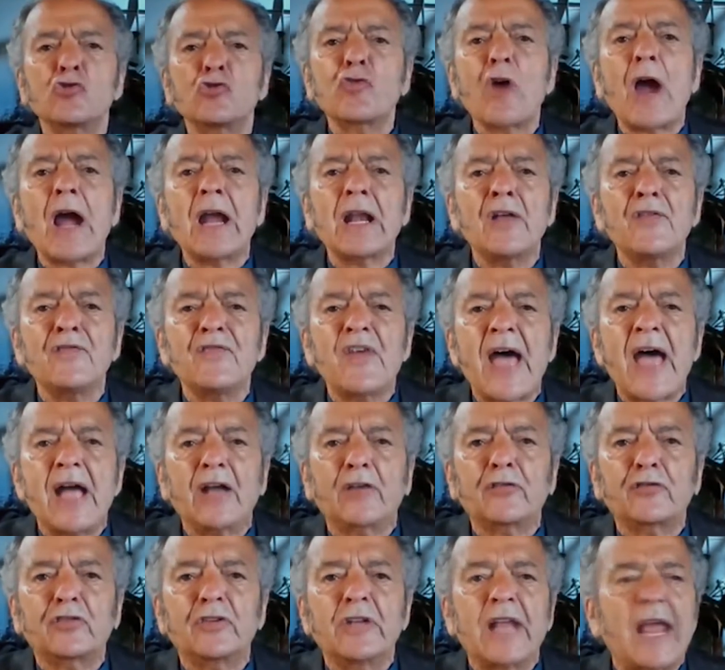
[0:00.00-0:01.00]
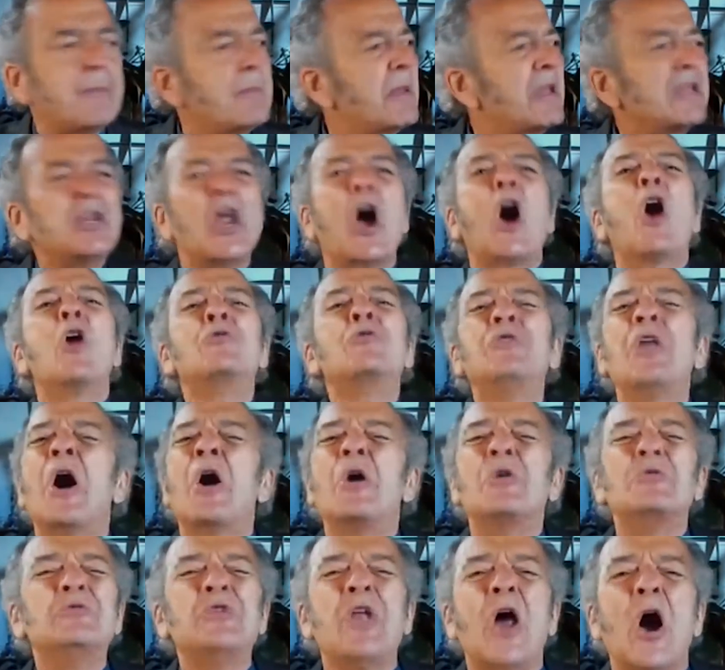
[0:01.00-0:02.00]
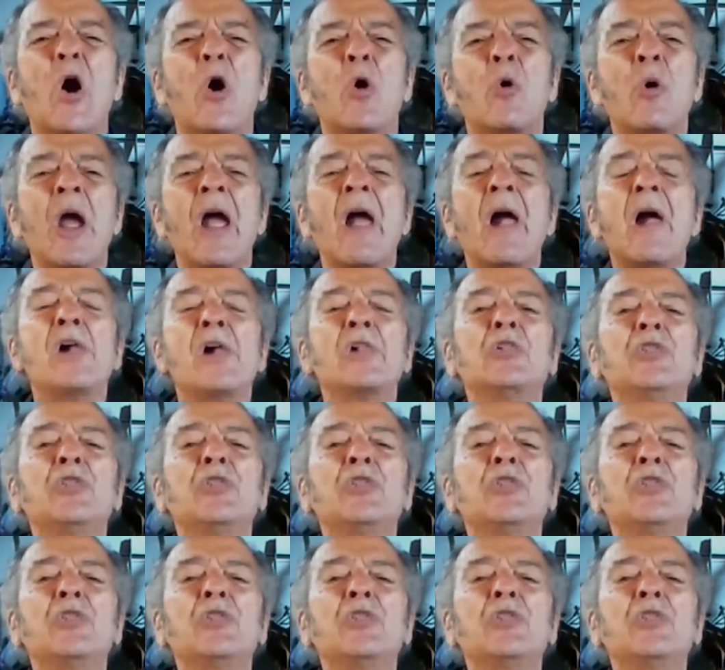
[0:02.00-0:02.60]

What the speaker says: Try to vaccinate me. No, no, no.